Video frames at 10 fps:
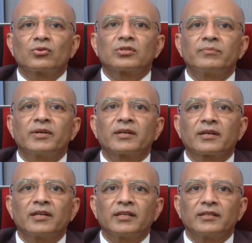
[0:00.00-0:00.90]

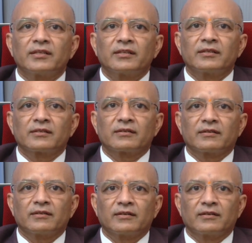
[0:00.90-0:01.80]
symmetrically in
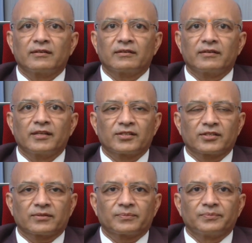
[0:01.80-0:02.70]
nature.